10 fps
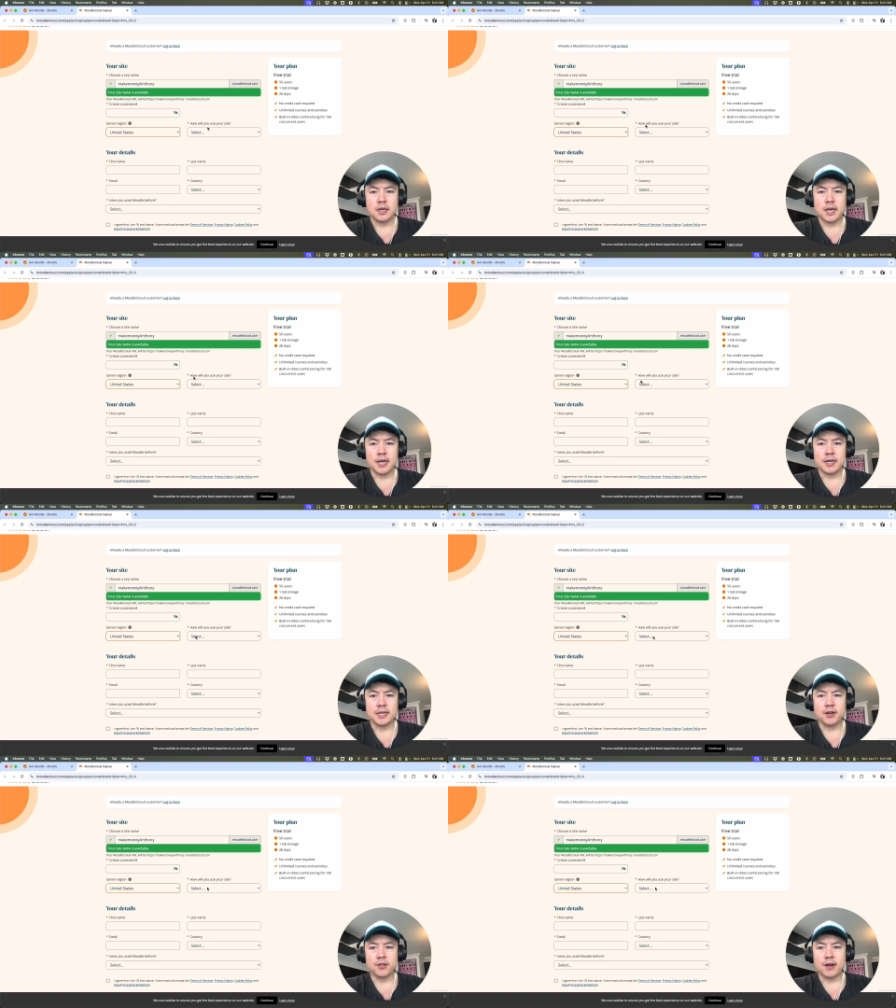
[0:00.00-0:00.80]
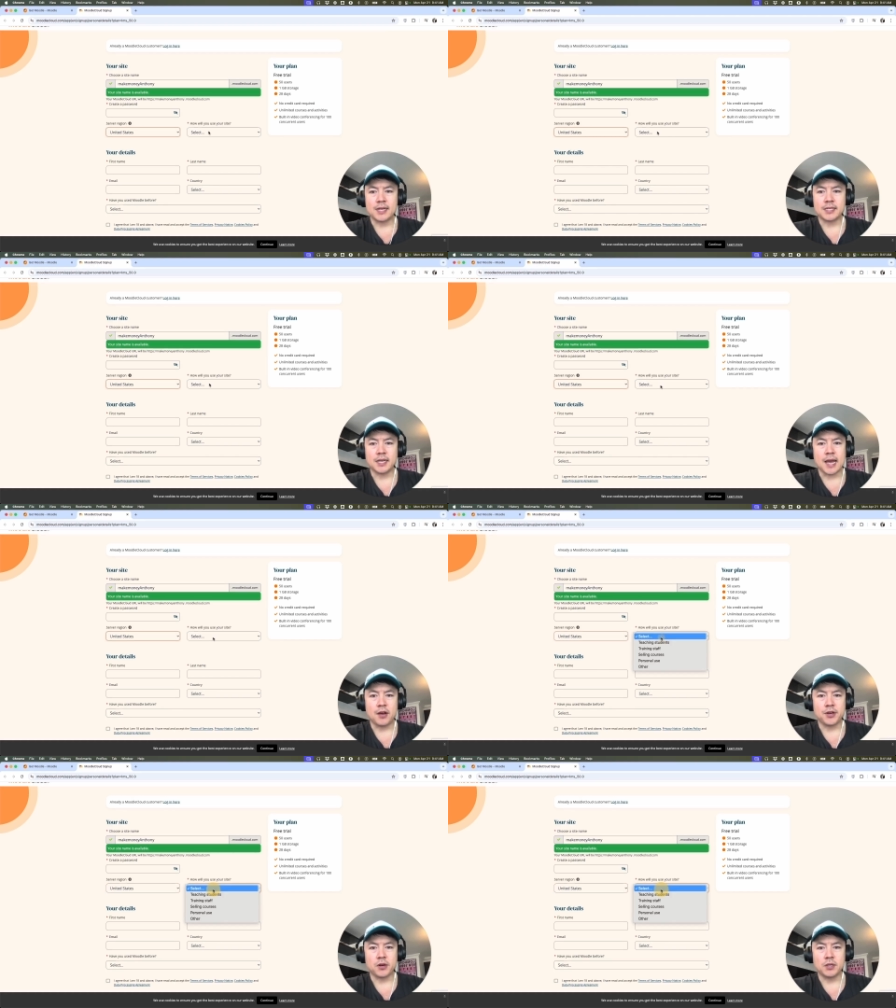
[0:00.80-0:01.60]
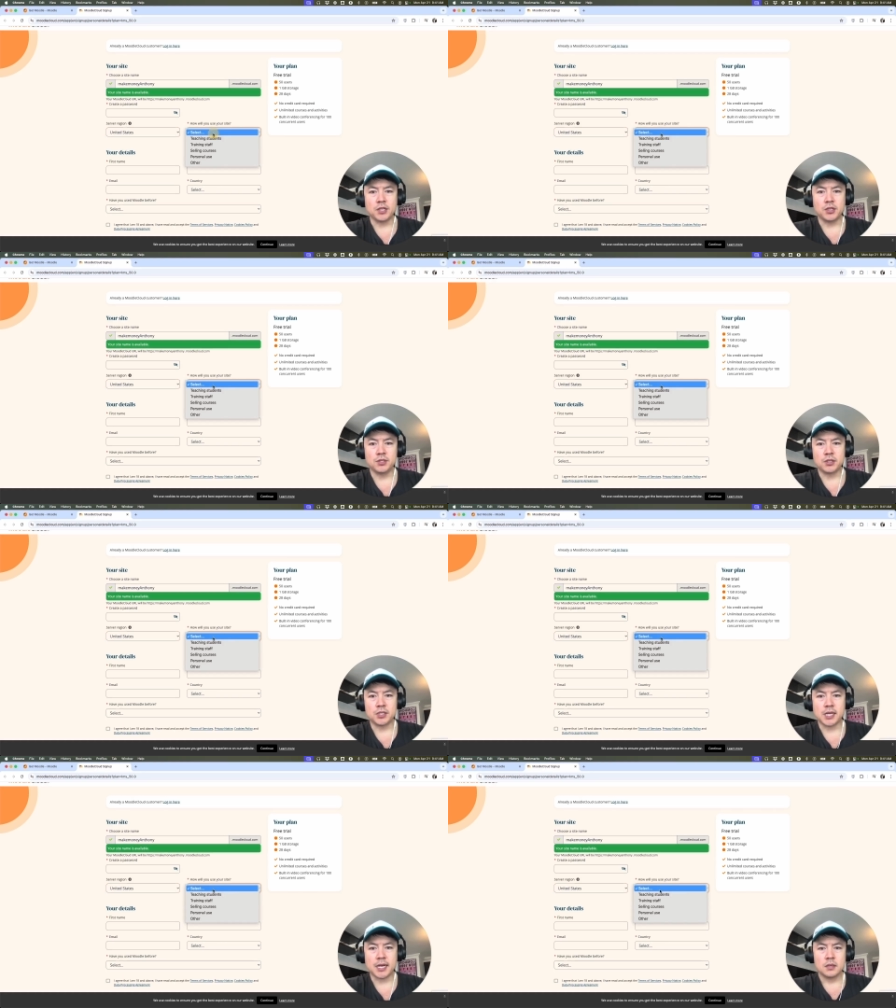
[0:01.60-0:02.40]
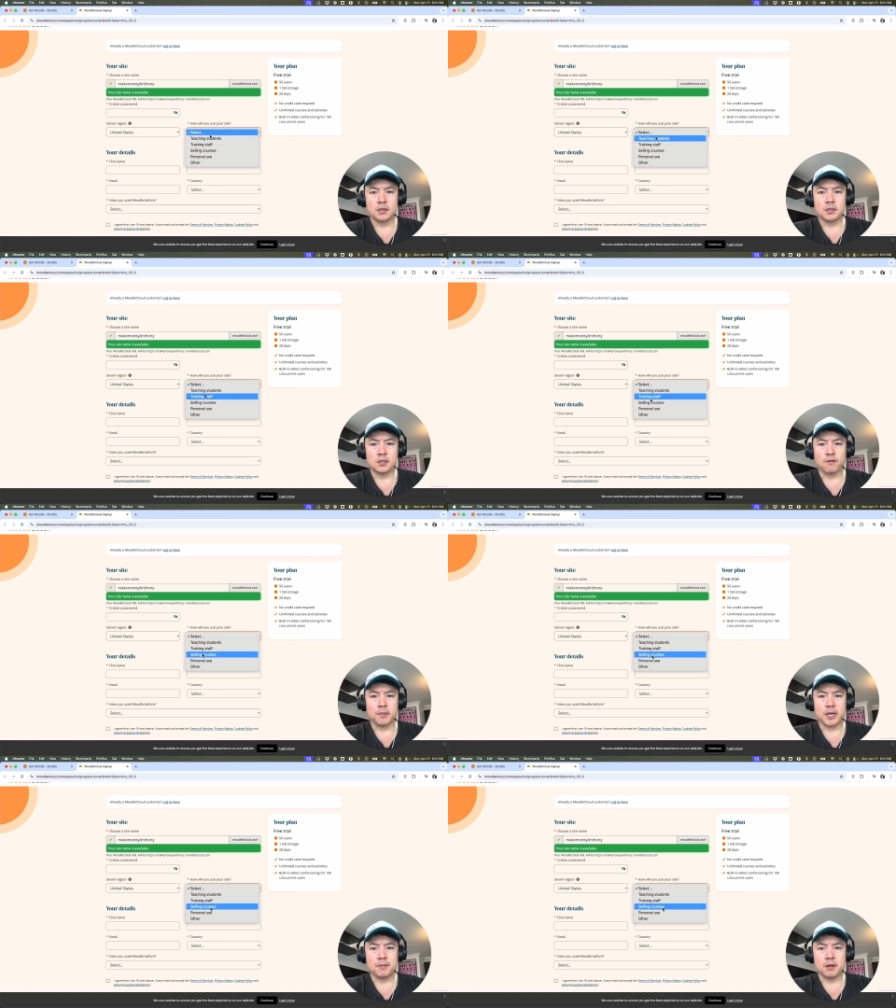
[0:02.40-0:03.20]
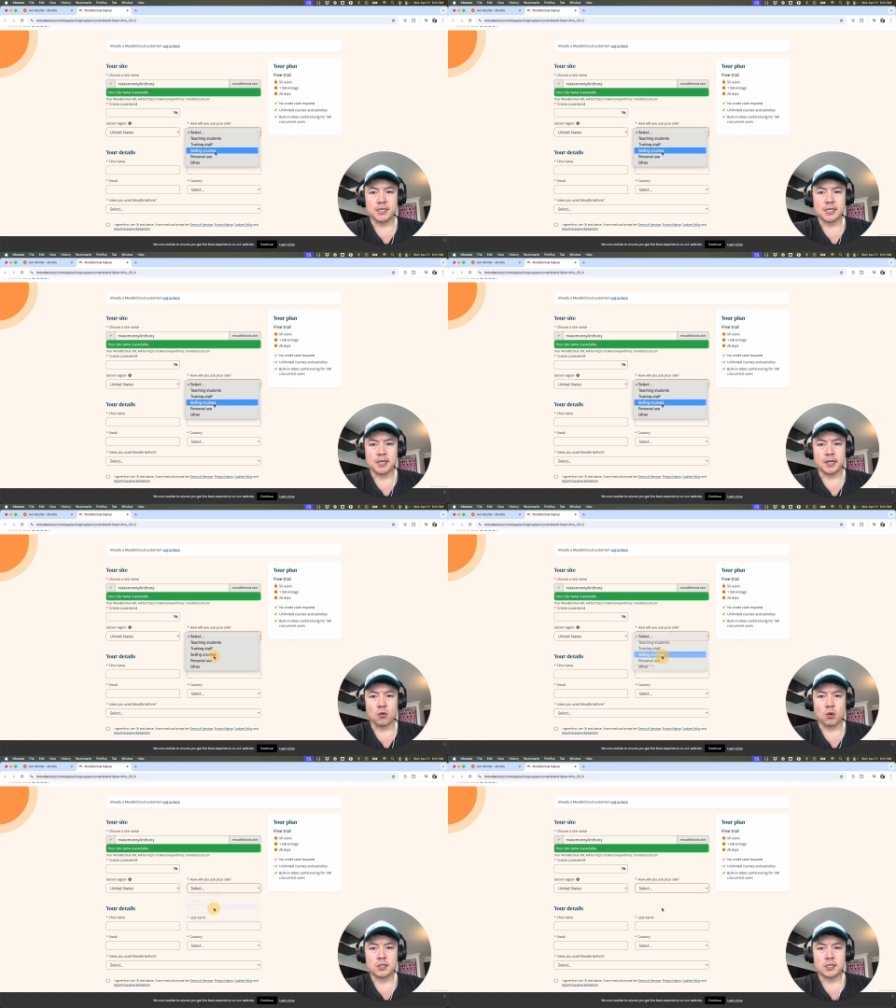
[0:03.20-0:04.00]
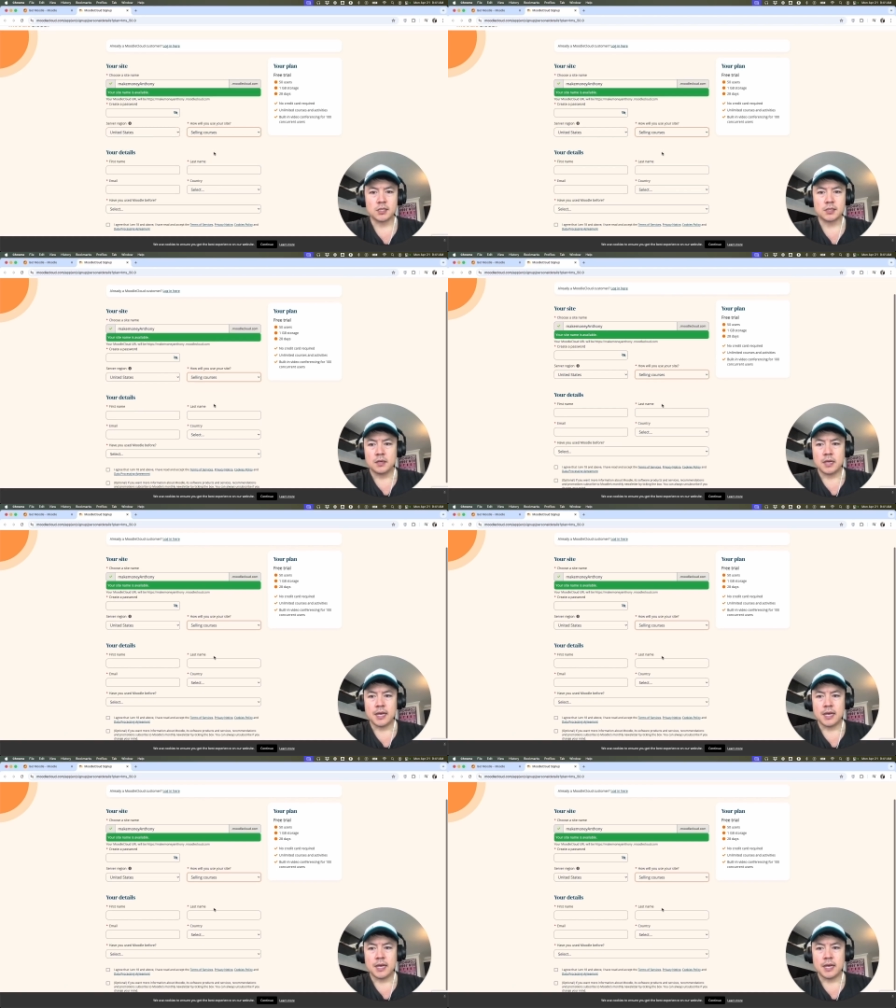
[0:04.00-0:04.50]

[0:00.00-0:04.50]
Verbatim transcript: And here they're asking how you're going to use your site. So for me, I'm going to be selling courses.